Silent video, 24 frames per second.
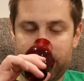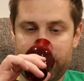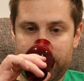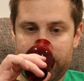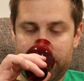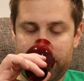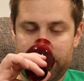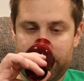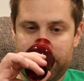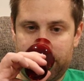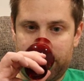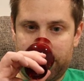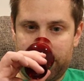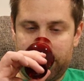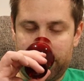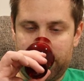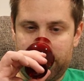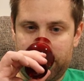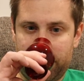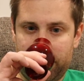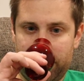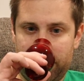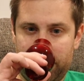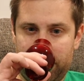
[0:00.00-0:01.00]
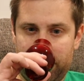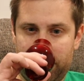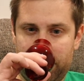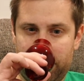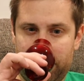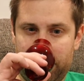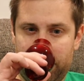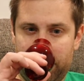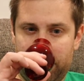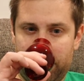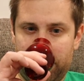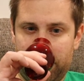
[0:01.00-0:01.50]

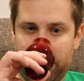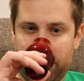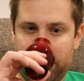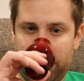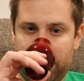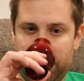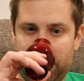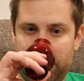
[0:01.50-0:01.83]
Nobody speaks.